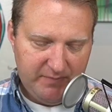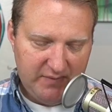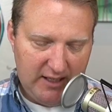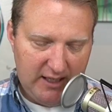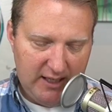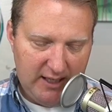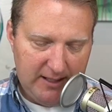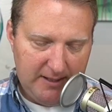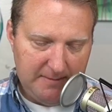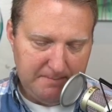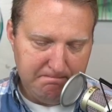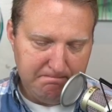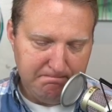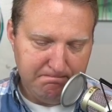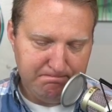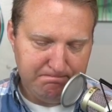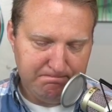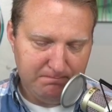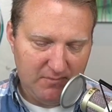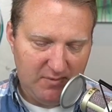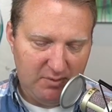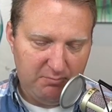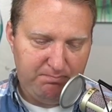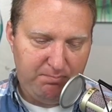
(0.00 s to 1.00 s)
um,
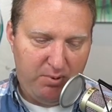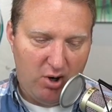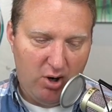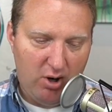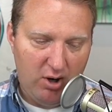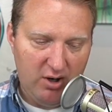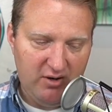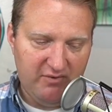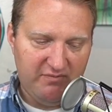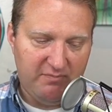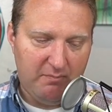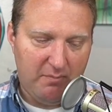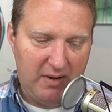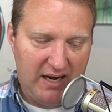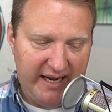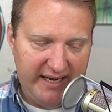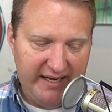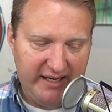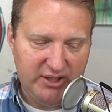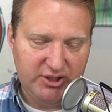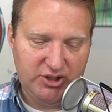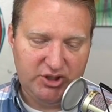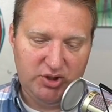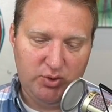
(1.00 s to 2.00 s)
part of my
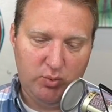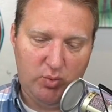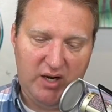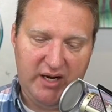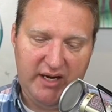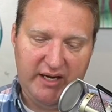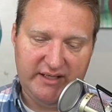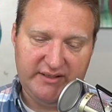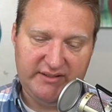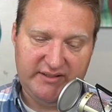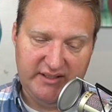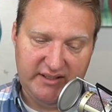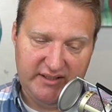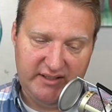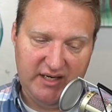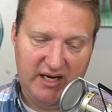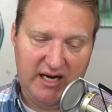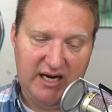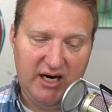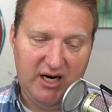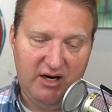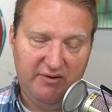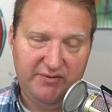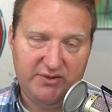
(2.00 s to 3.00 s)
issue why I didn't
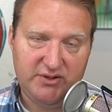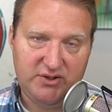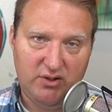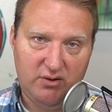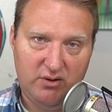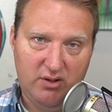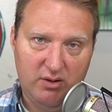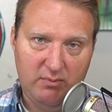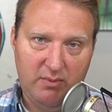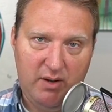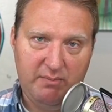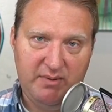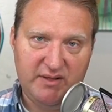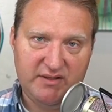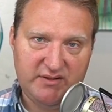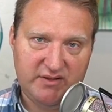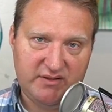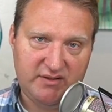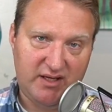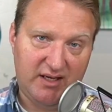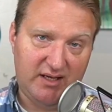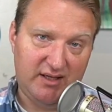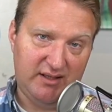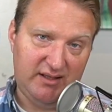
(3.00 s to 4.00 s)
hire for so long in my
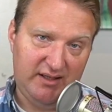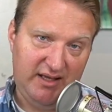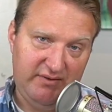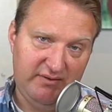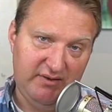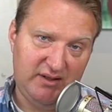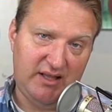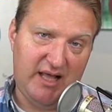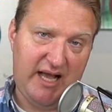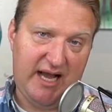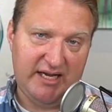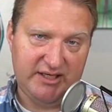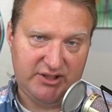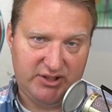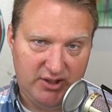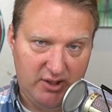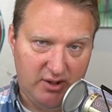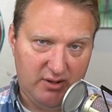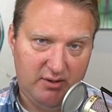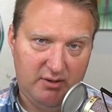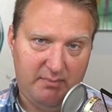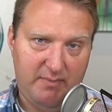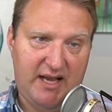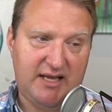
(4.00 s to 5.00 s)
business, like even last
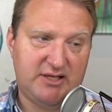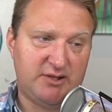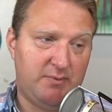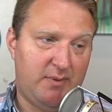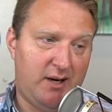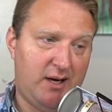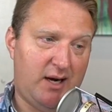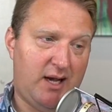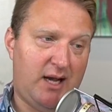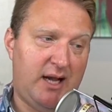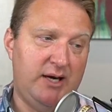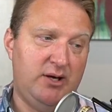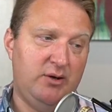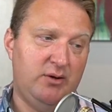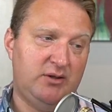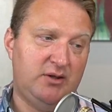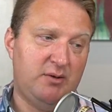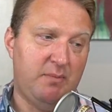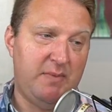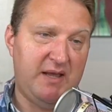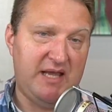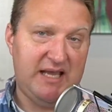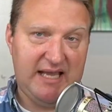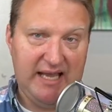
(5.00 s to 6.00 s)
year in the mastermind, I knew at
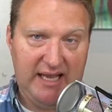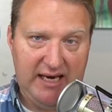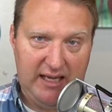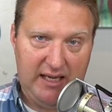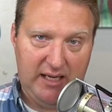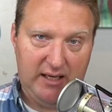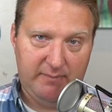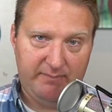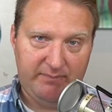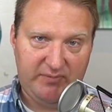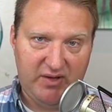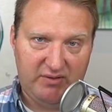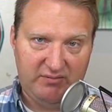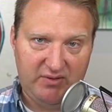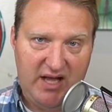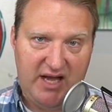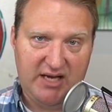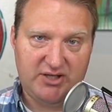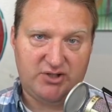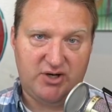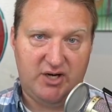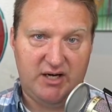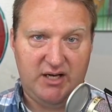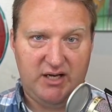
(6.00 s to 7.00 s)
the beginning of
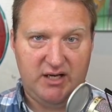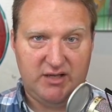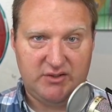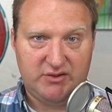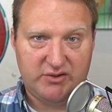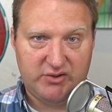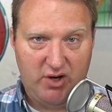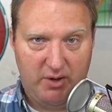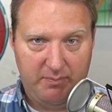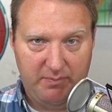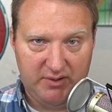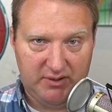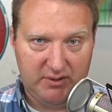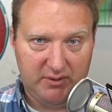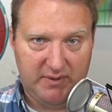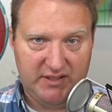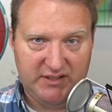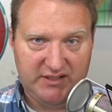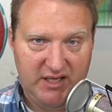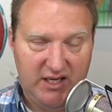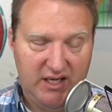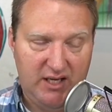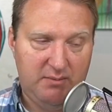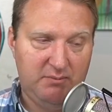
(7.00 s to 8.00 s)
last year I needed to start building my
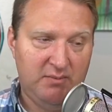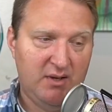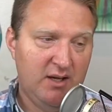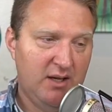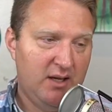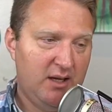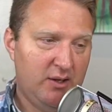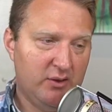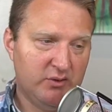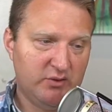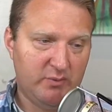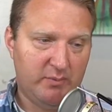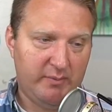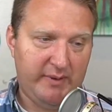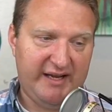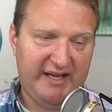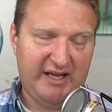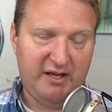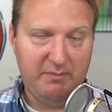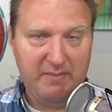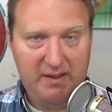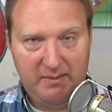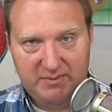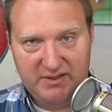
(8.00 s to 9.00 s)
team. It was one of my
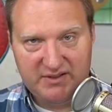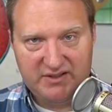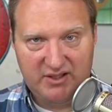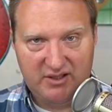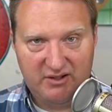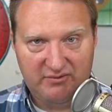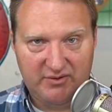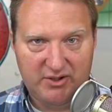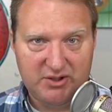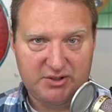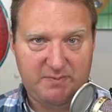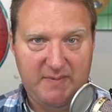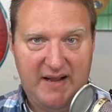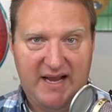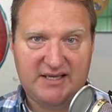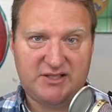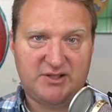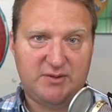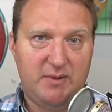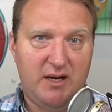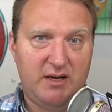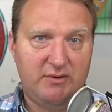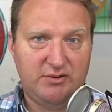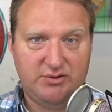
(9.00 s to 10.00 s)
commitments at the first
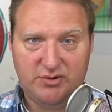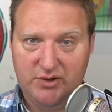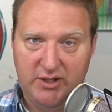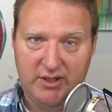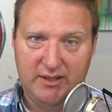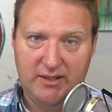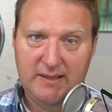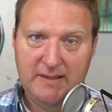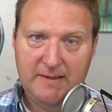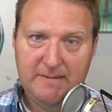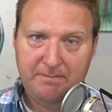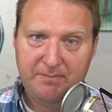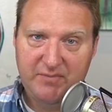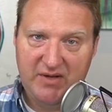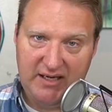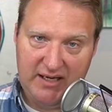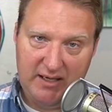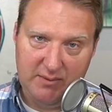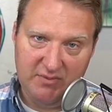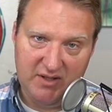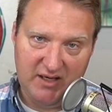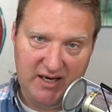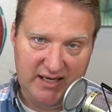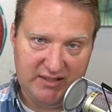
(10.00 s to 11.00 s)
mastermind retreat. I
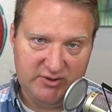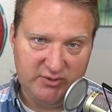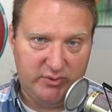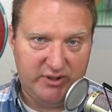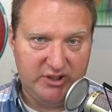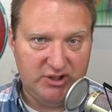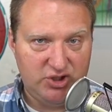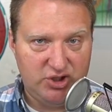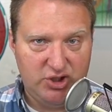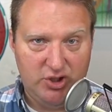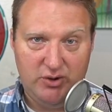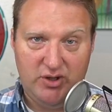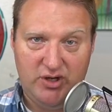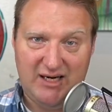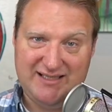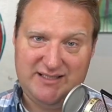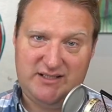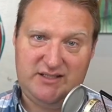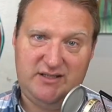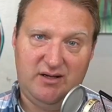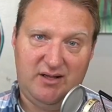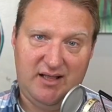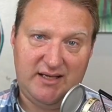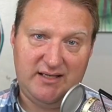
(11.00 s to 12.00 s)
came to the next one in June and I
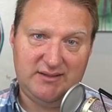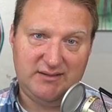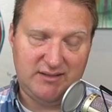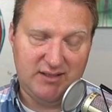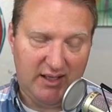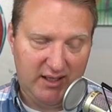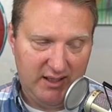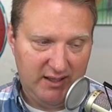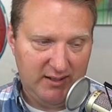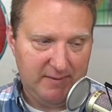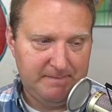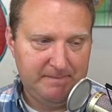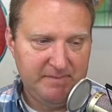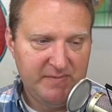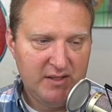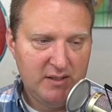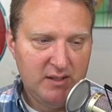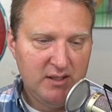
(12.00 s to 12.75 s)
still hadn't done it.